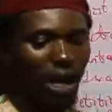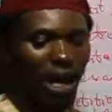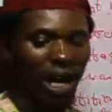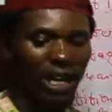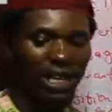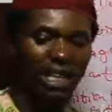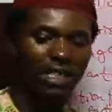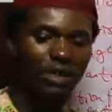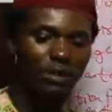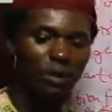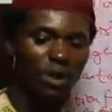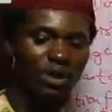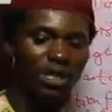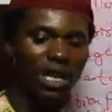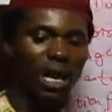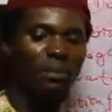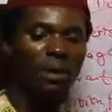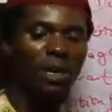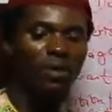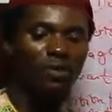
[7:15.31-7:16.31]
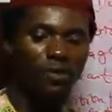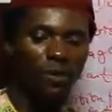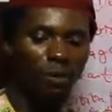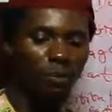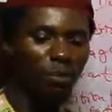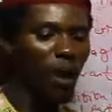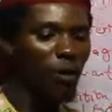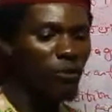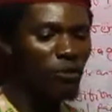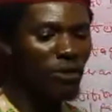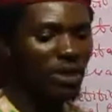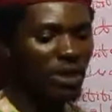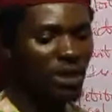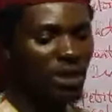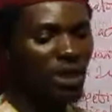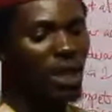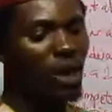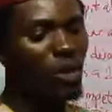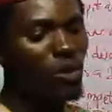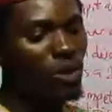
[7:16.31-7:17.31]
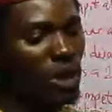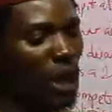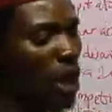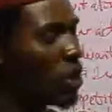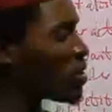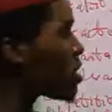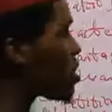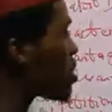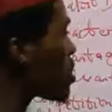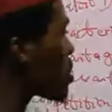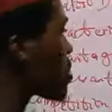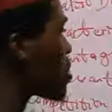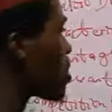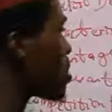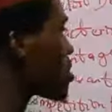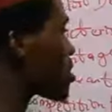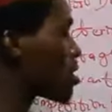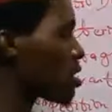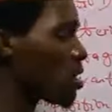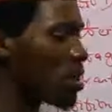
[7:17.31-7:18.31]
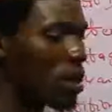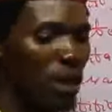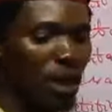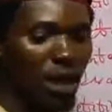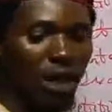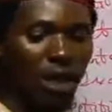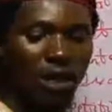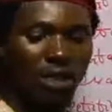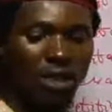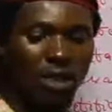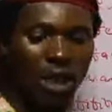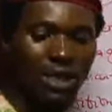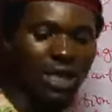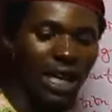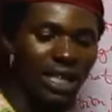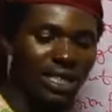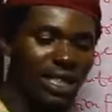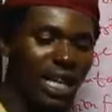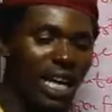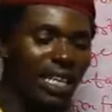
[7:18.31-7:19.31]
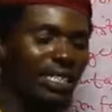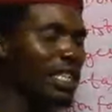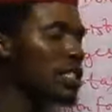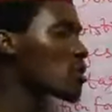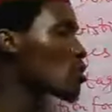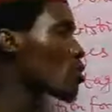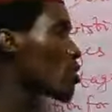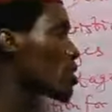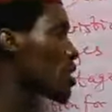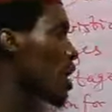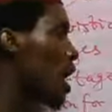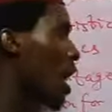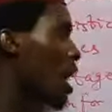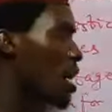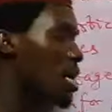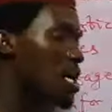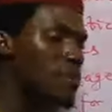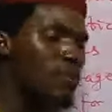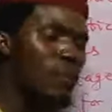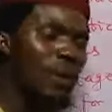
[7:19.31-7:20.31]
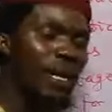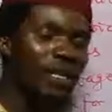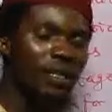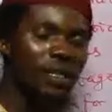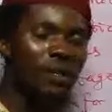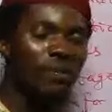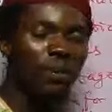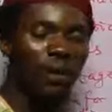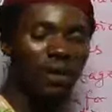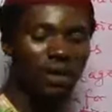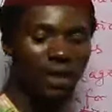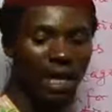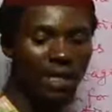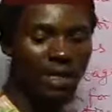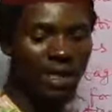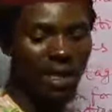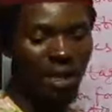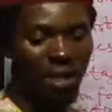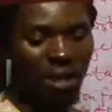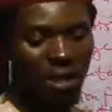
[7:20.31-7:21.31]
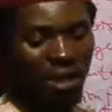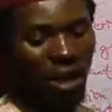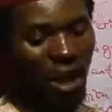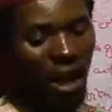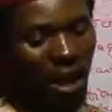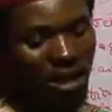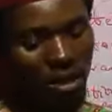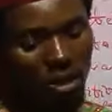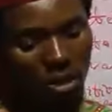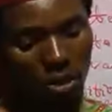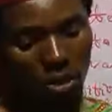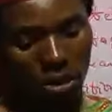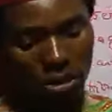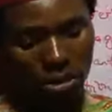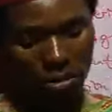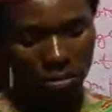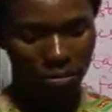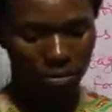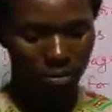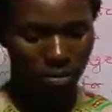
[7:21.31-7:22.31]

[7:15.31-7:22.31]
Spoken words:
and export and make profits without restrictions, such as license quota, import license, and so on.